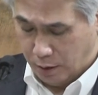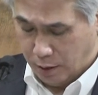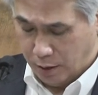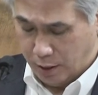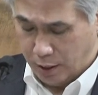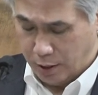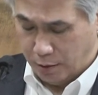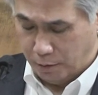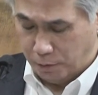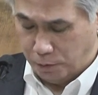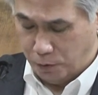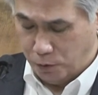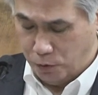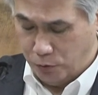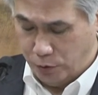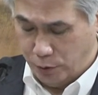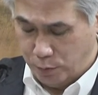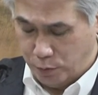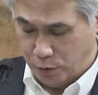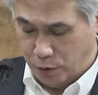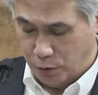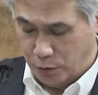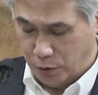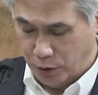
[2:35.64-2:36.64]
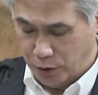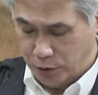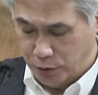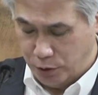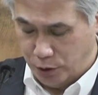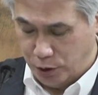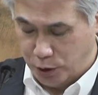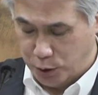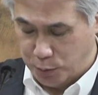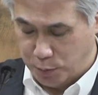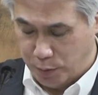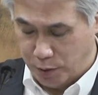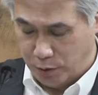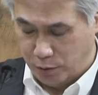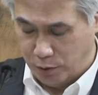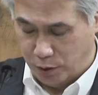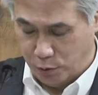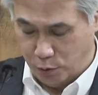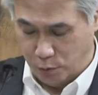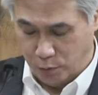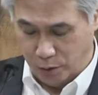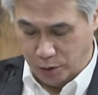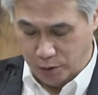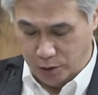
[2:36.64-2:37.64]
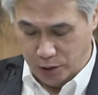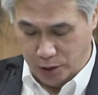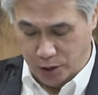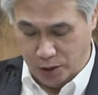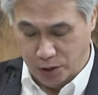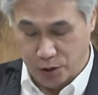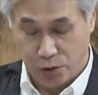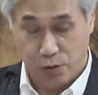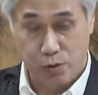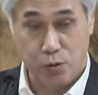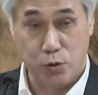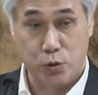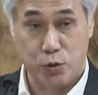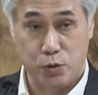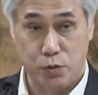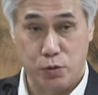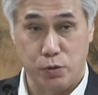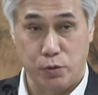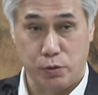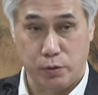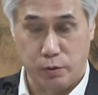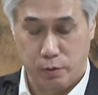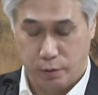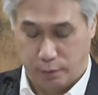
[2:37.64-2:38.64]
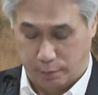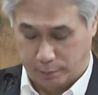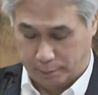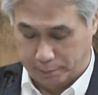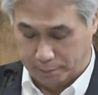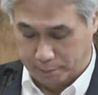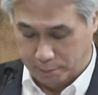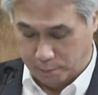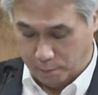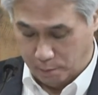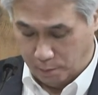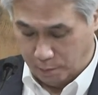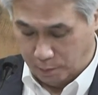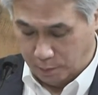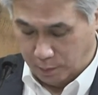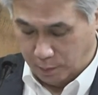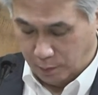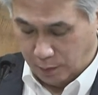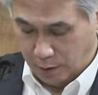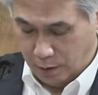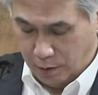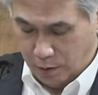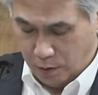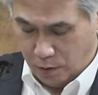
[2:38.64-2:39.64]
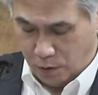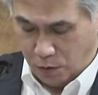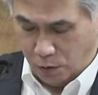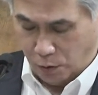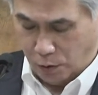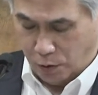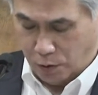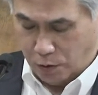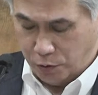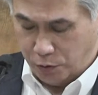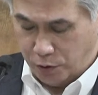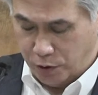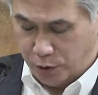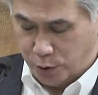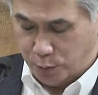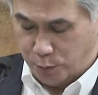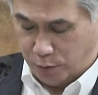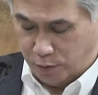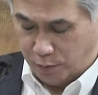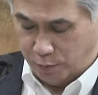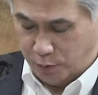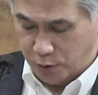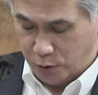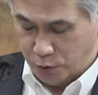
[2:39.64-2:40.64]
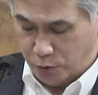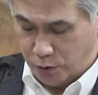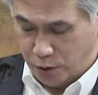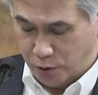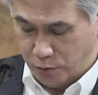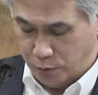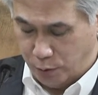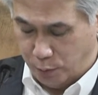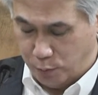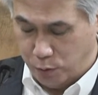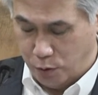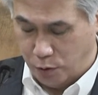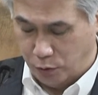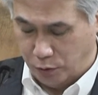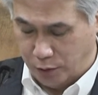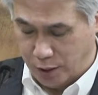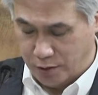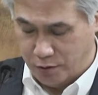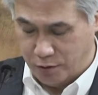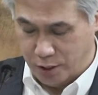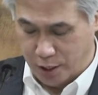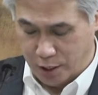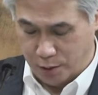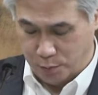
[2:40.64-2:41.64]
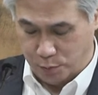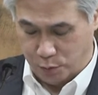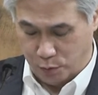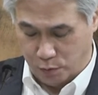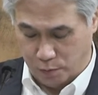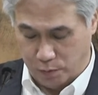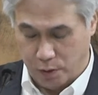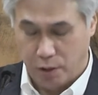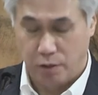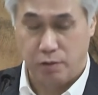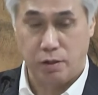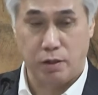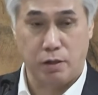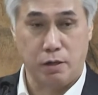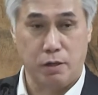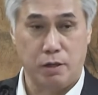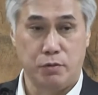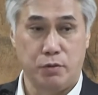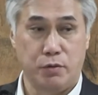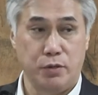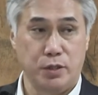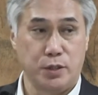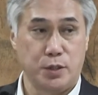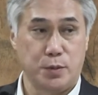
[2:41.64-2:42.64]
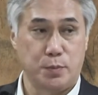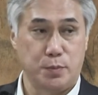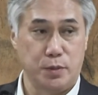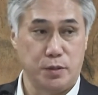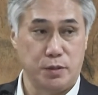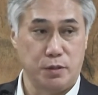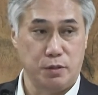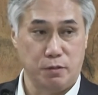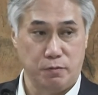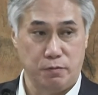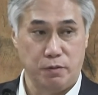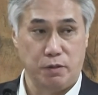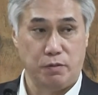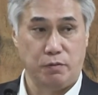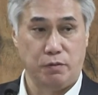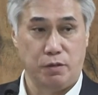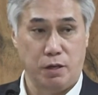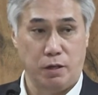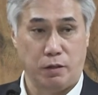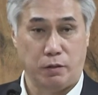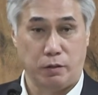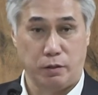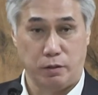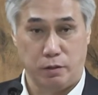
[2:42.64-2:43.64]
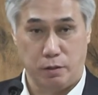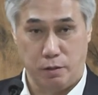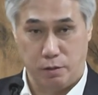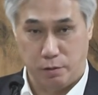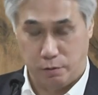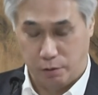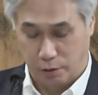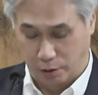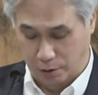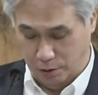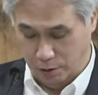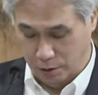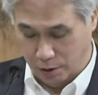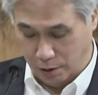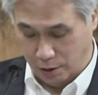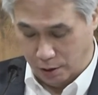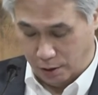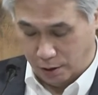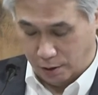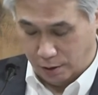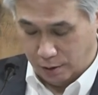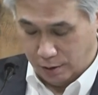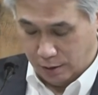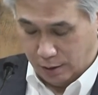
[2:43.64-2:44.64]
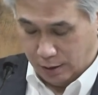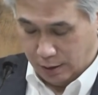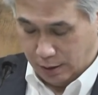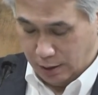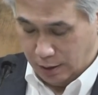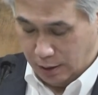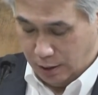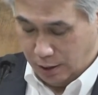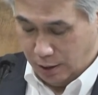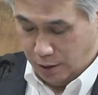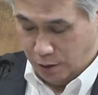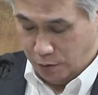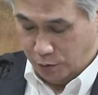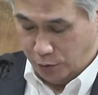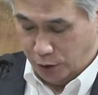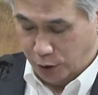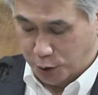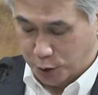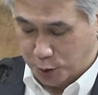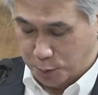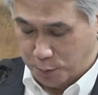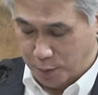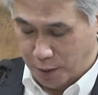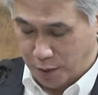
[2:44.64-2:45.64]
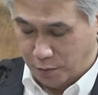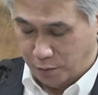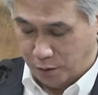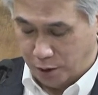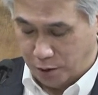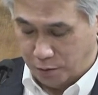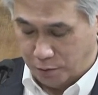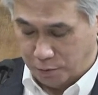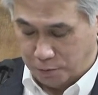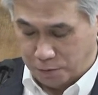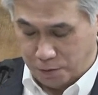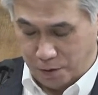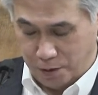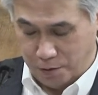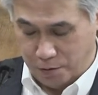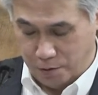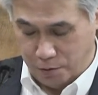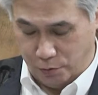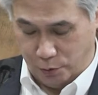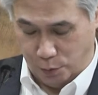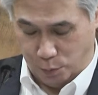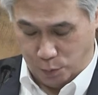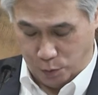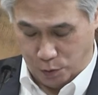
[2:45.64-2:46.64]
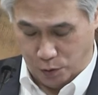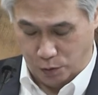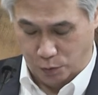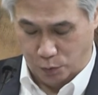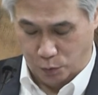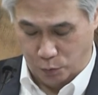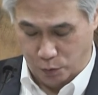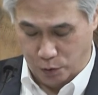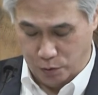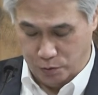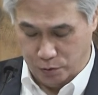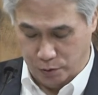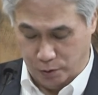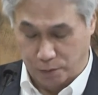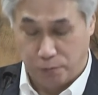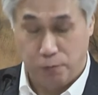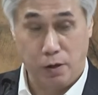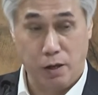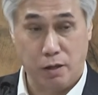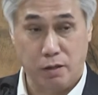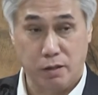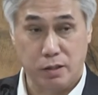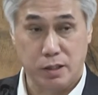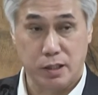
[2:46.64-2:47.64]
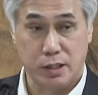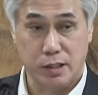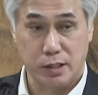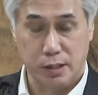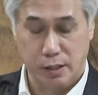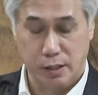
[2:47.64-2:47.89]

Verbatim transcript: And full report is expected to be released soon. Although this provisional report does not provide the country-specific data on India, we expect that the final report will reflect